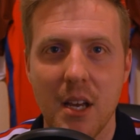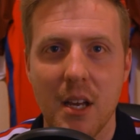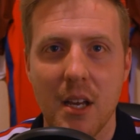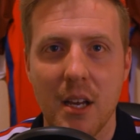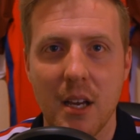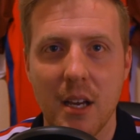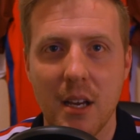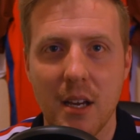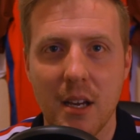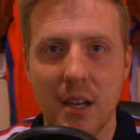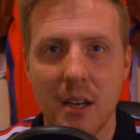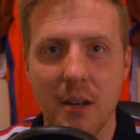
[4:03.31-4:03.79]

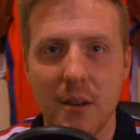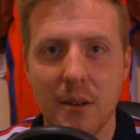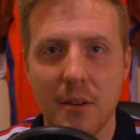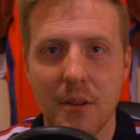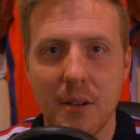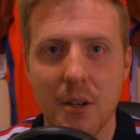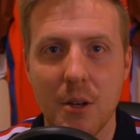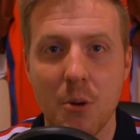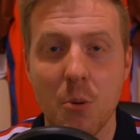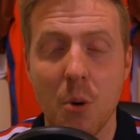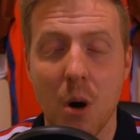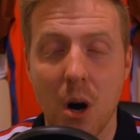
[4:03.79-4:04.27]

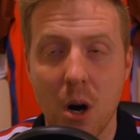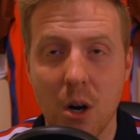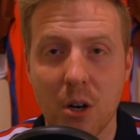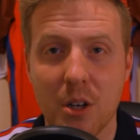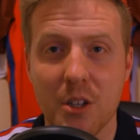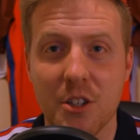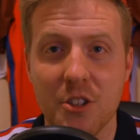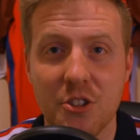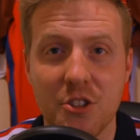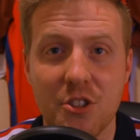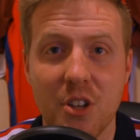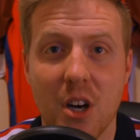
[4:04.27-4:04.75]
who are
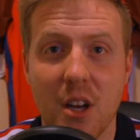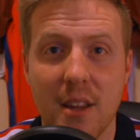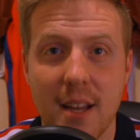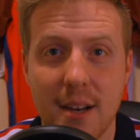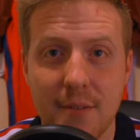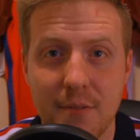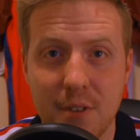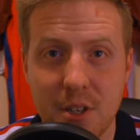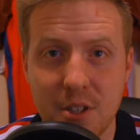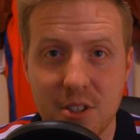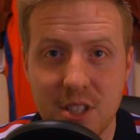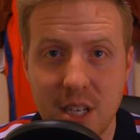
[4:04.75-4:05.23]
going to start that
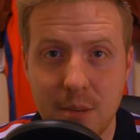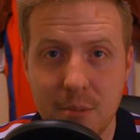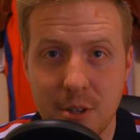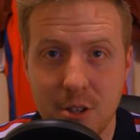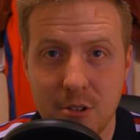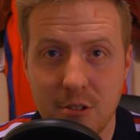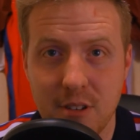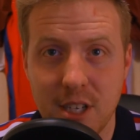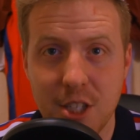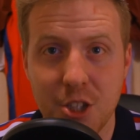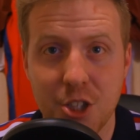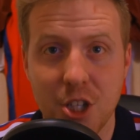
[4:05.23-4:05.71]
first game of
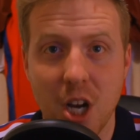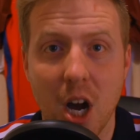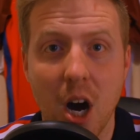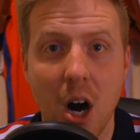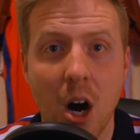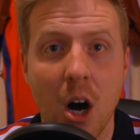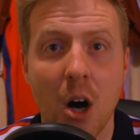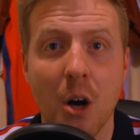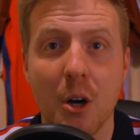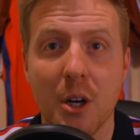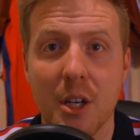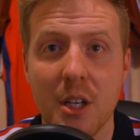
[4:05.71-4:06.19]
Croatia
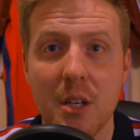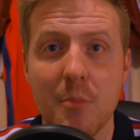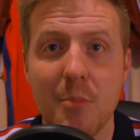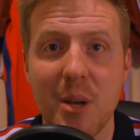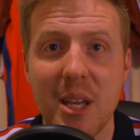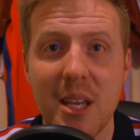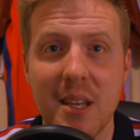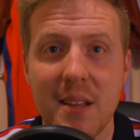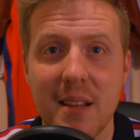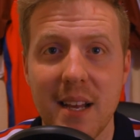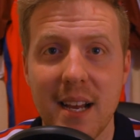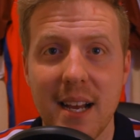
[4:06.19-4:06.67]
aren't going to
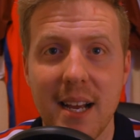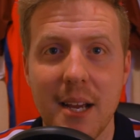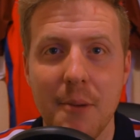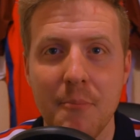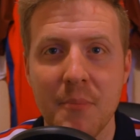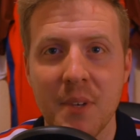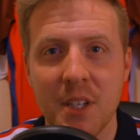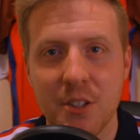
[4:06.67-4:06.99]
be there.